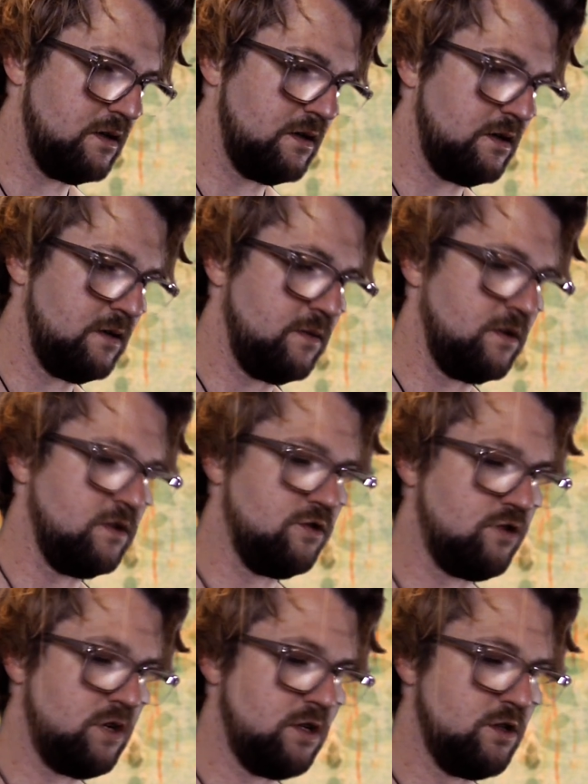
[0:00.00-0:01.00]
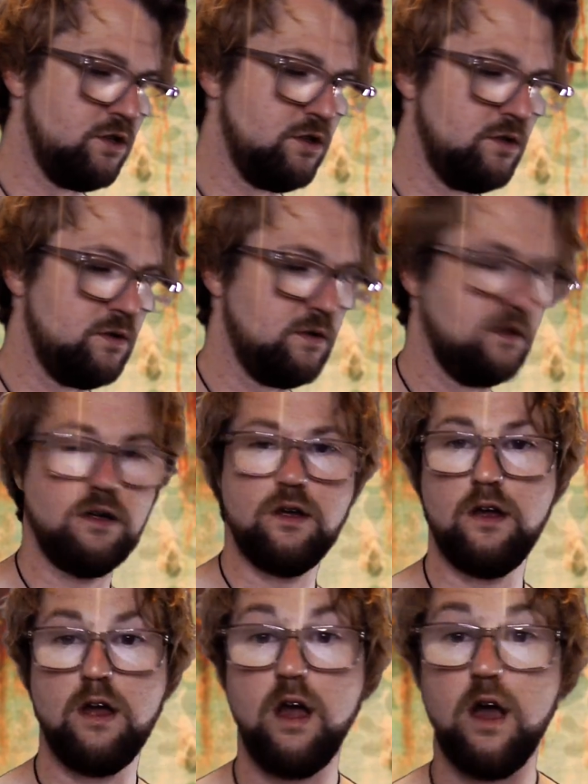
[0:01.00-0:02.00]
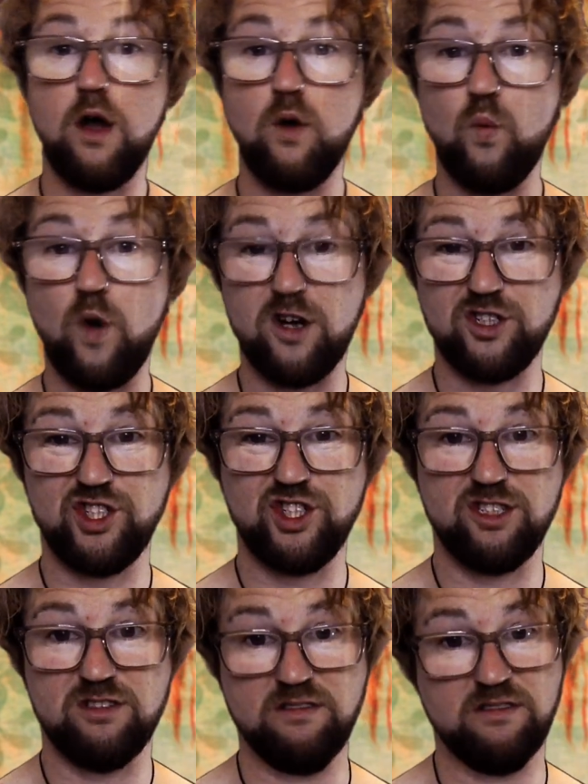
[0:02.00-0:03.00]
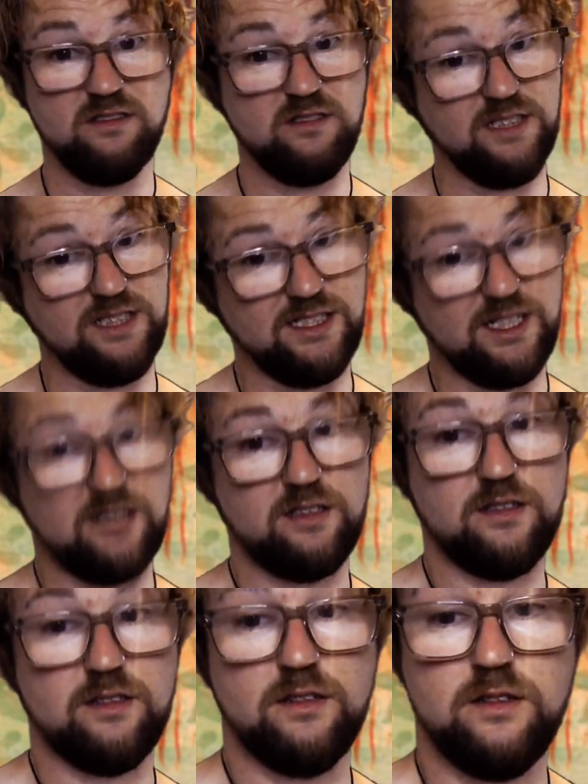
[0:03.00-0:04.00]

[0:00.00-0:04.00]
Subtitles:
And I'm trying to do a wash, it says,